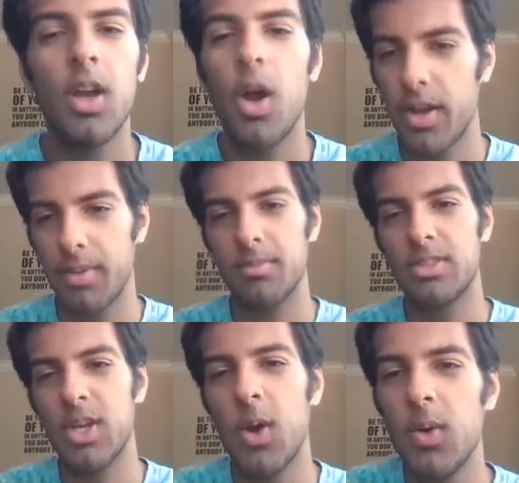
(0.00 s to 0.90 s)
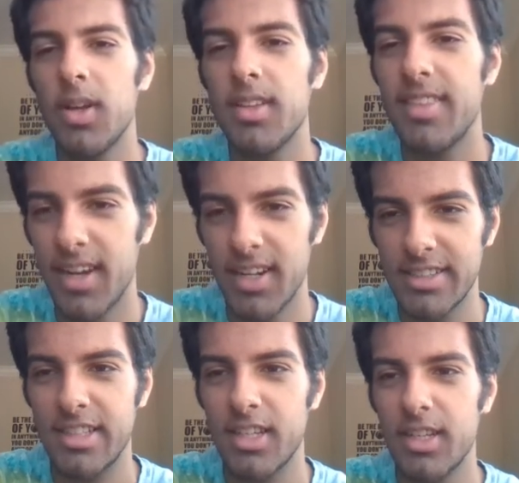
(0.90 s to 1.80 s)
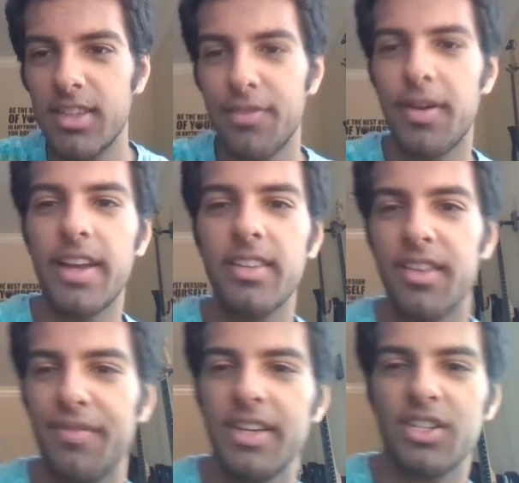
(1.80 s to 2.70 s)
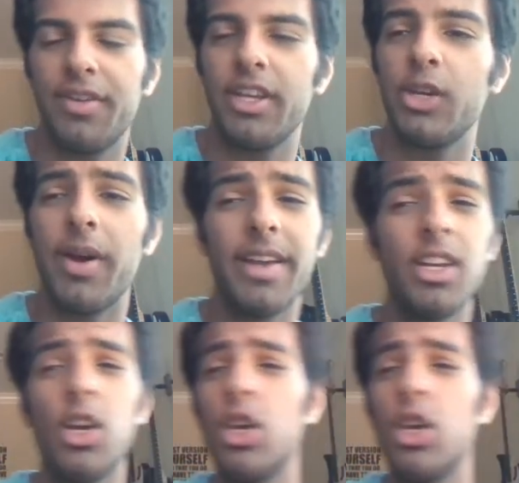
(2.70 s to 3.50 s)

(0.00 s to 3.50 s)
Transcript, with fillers: Okay, so there's the the fin the finished video ad.